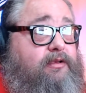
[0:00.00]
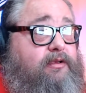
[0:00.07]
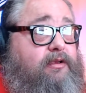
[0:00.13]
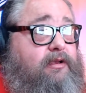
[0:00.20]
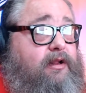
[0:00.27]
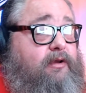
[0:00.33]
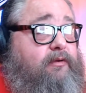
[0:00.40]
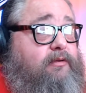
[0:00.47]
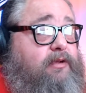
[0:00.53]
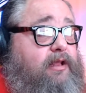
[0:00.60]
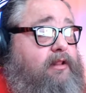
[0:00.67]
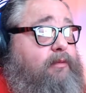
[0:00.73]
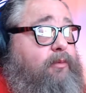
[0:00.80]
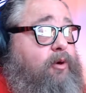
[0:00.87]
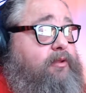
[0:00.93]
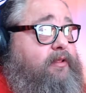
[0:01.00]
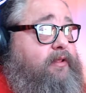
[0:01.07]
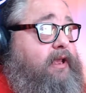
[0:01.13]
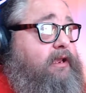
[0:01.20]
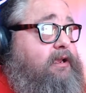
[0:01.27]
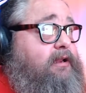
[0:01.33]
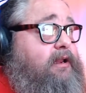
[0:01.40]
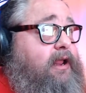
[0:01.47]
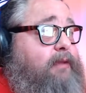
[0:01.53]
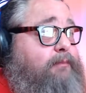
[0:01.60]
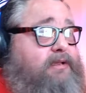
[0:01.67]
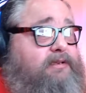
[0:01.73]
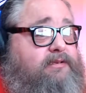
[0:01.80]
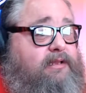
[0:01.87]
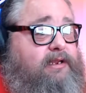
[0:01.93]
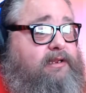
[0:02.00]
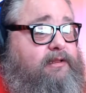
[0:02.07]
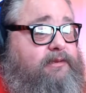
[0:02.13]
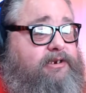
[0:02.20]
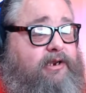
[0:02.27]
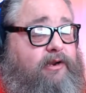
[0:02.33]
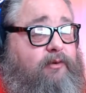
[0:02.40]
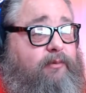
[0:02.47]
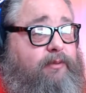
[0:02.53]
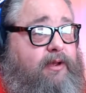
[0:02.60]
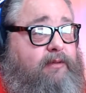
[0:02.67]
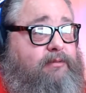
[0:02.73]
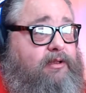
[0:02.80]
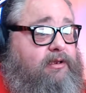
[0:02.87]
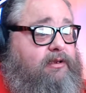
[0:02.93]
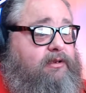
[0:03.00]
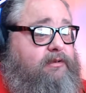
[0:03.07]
And the more that they can then mislead the general public.